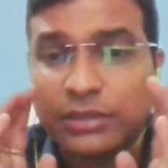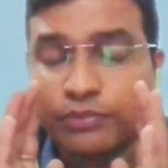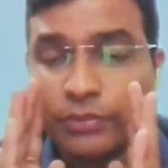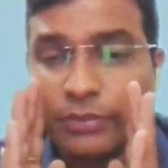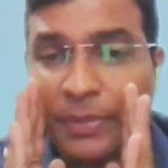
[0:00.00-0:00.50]

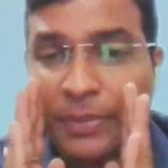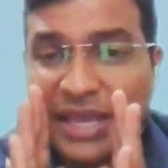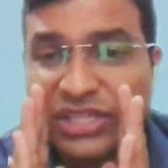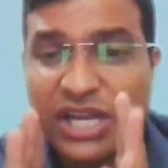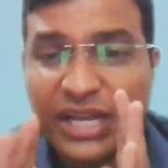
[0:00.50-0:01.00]

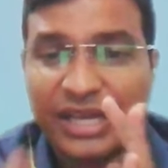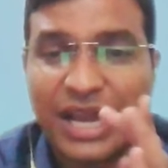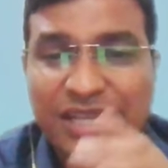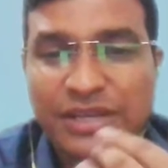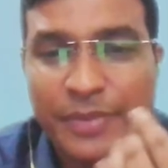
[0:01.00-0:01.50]
major
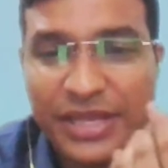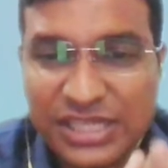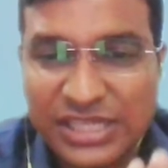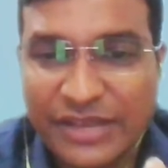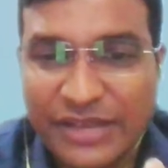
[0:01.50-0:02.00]
crux remains the
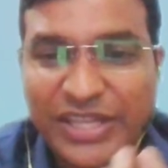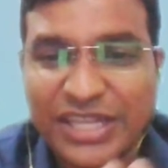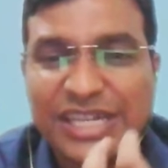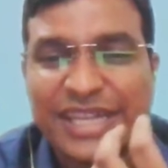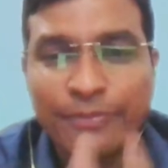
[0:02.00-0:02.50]
same, whether it's
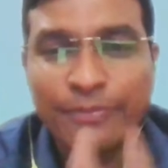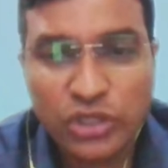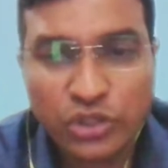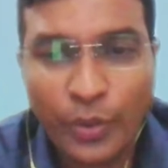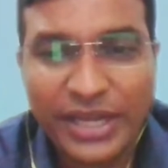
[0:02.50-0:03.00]
a typo
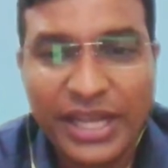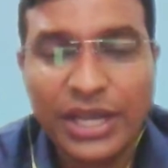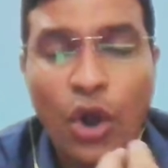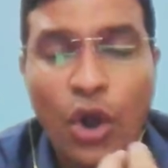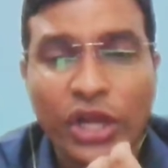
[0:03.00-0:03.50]
squatting
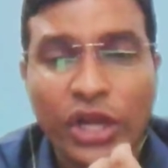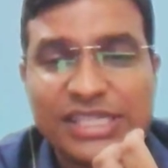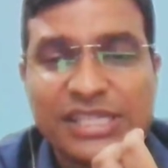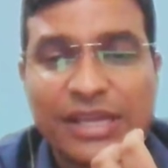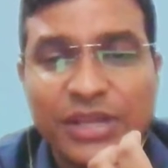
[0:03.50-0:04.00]
or it is
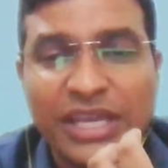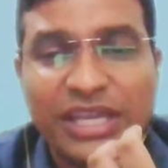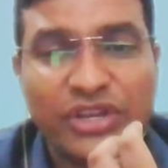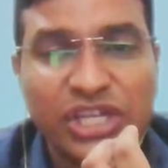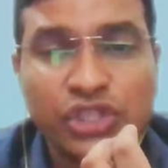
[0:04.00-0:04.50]
something in
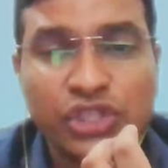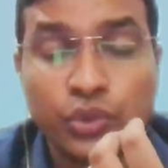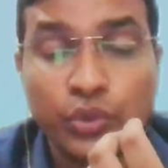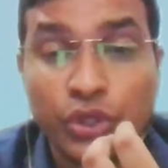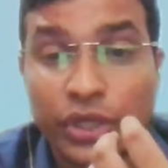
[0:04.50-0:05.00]
relation to
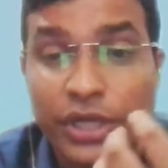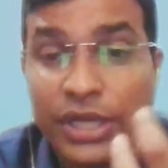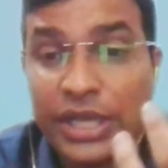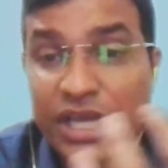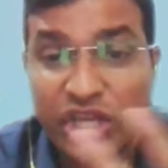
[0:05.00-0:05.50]
your
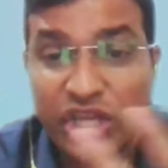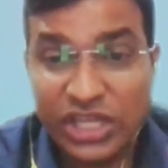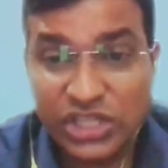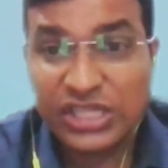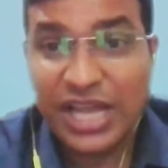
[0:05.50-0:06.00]

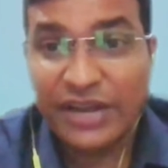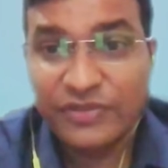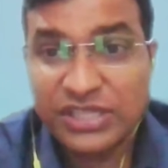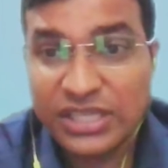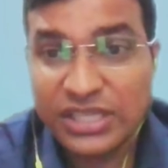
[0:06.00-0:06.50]
changes that we
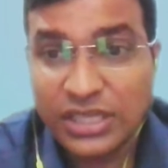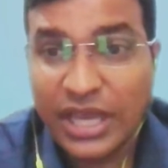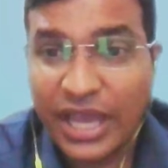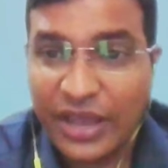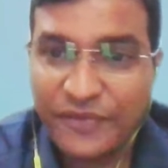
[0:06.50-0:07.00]
see,
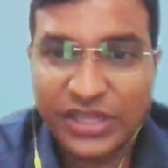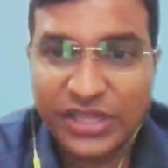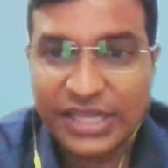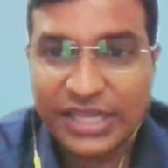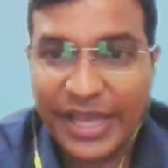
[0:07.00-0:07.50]
everything is there.